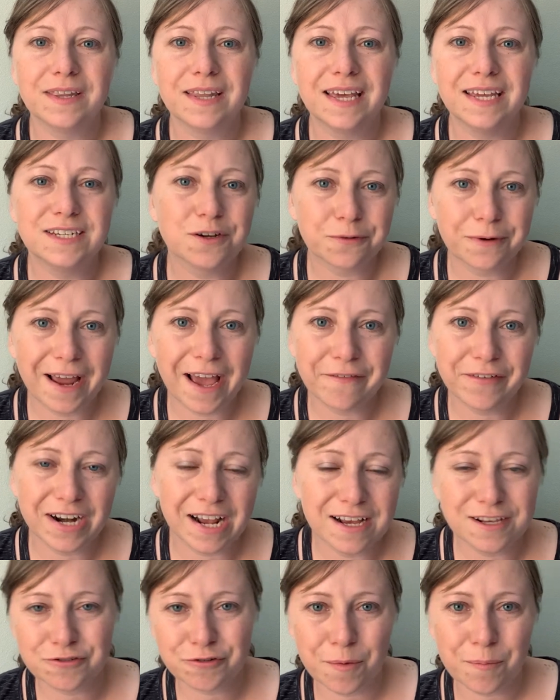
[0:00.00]
they don't have an
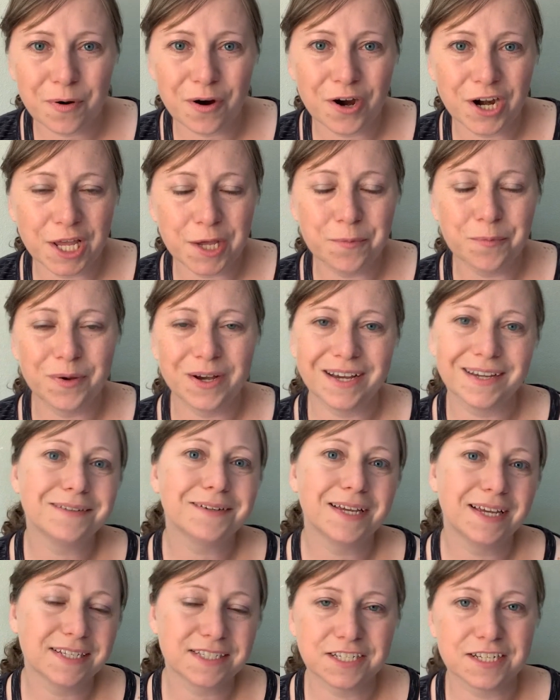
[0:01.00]
ice cream party, but
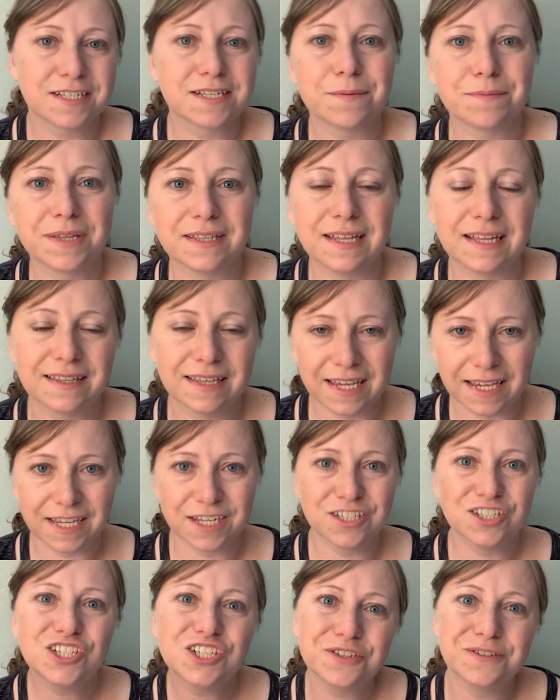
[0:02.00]
it's just something that they
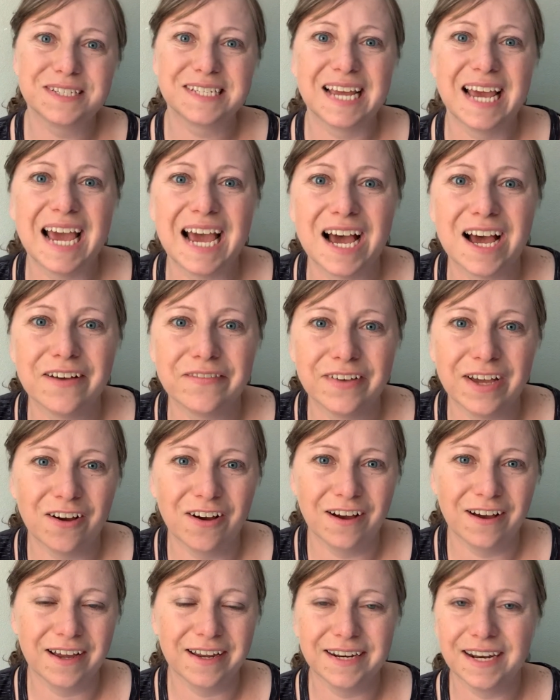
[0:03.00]
can choose to have
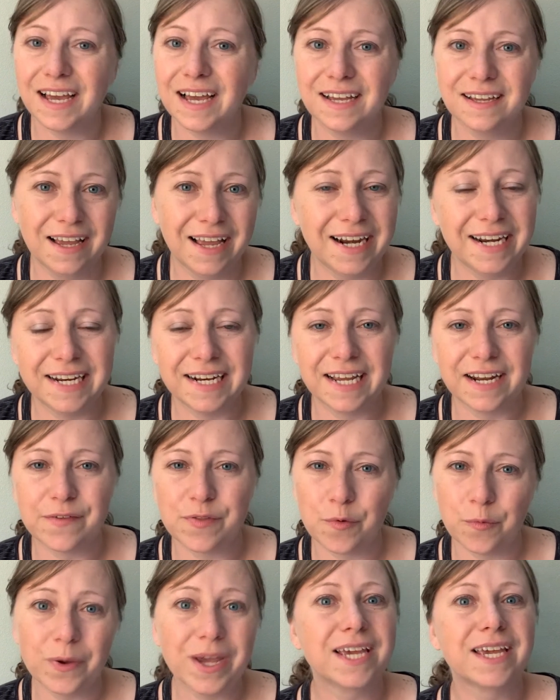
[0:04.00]
on any night of
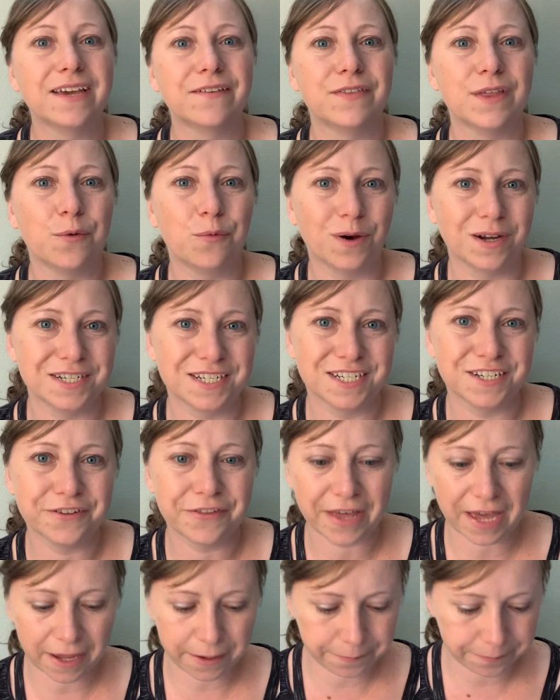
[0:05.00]
the week if they want to do
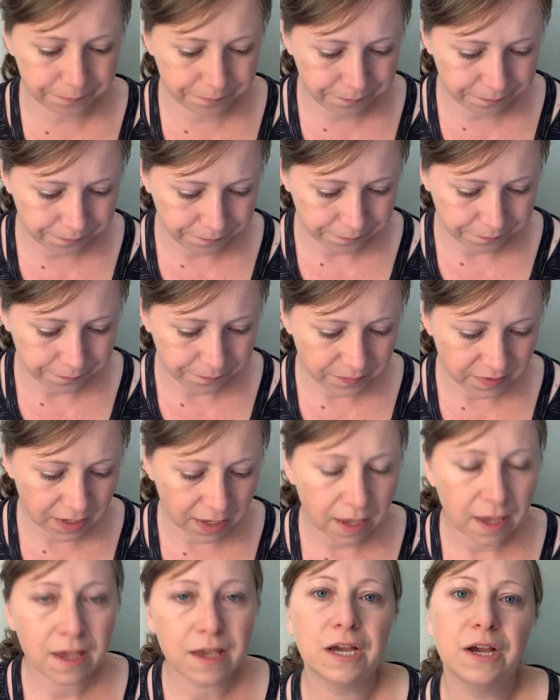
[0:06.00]
that.
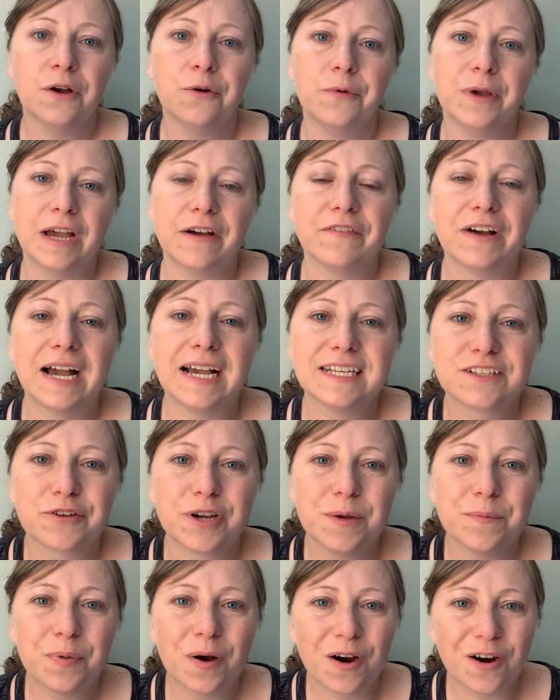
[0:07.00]
We have ice
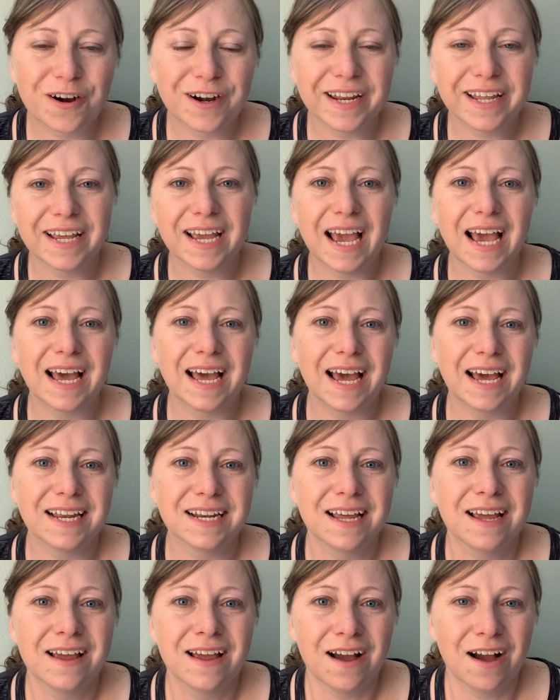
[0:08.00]
cream party at
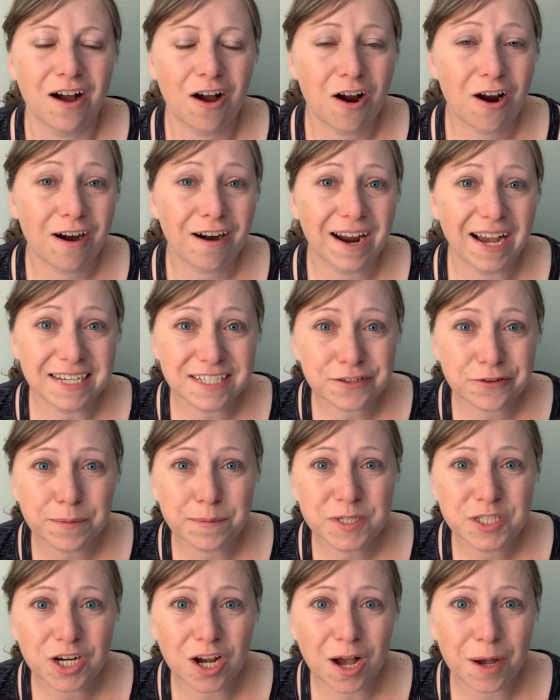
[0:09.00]
our ice cream
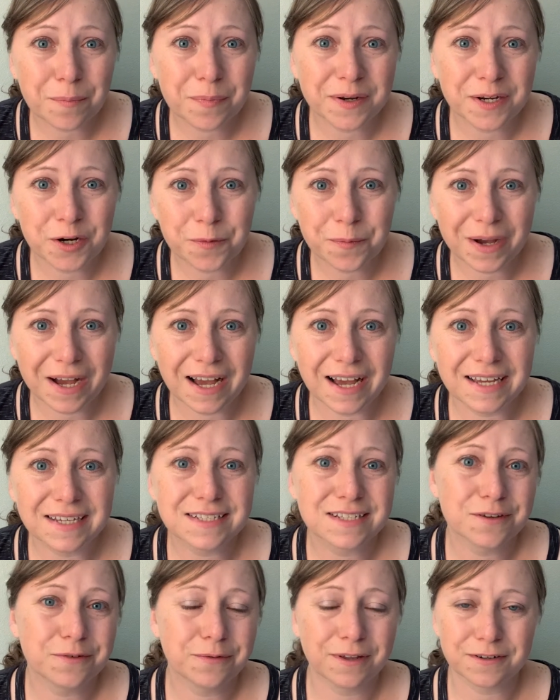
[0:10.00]
shop nearby.
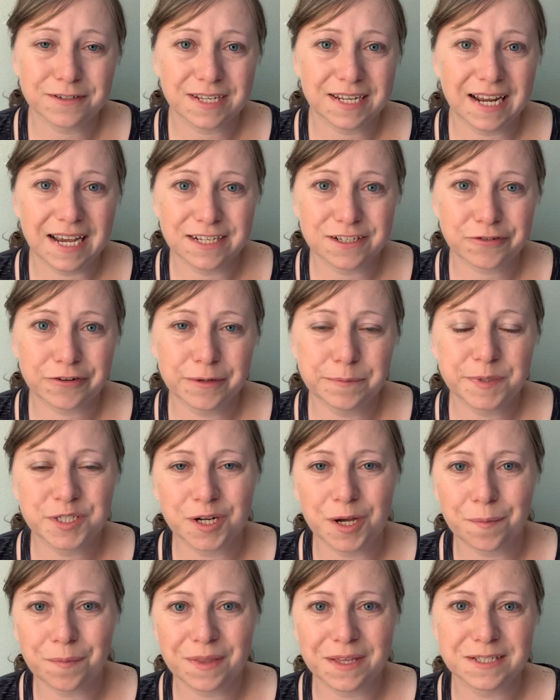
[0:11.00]
So if there's an ice cream
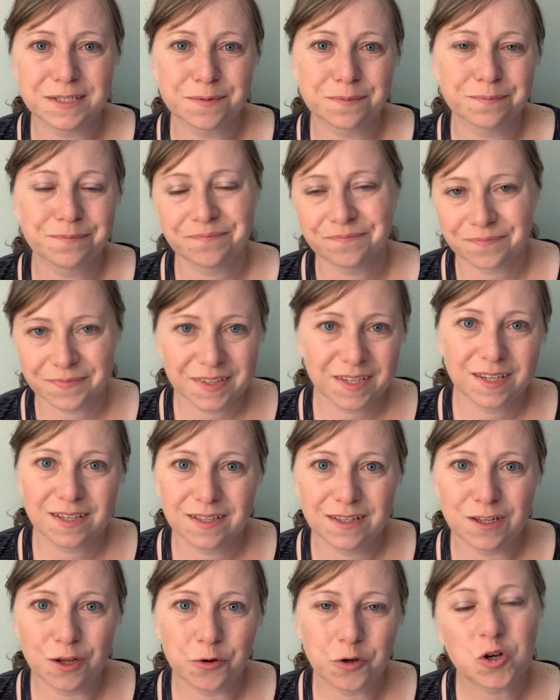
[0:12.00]
shop that's
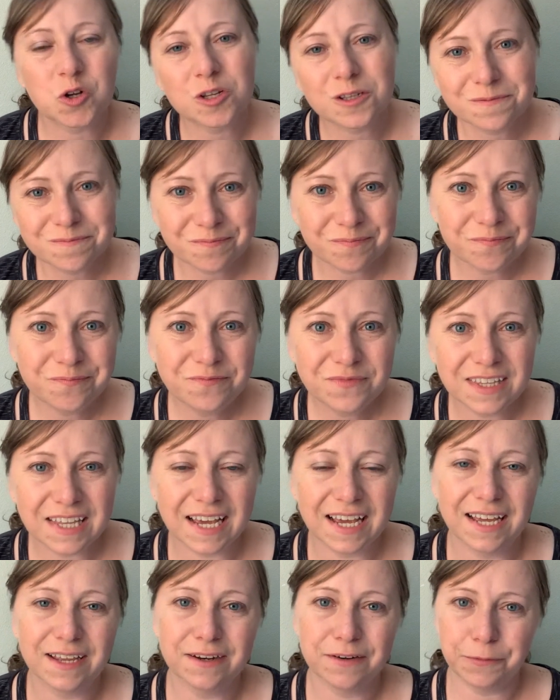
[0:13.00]
local,
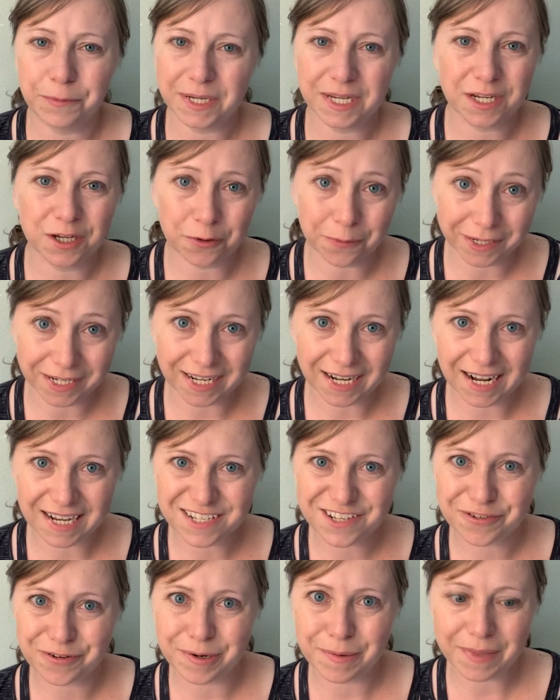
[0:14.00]
that we can go and get
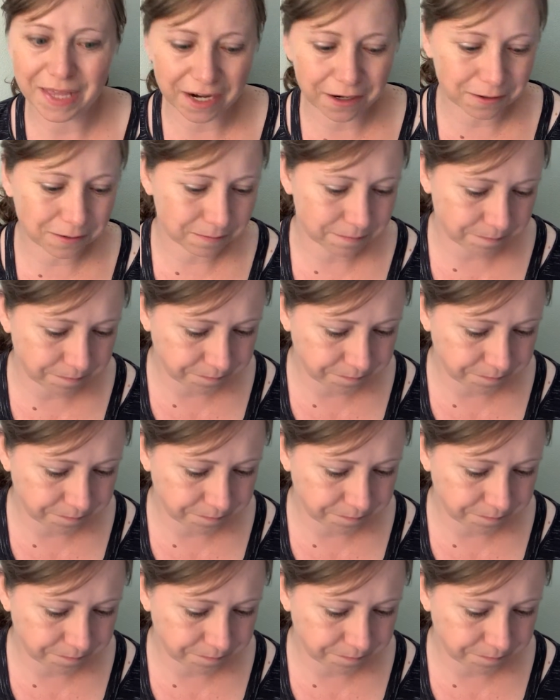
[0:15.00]
ice cream there.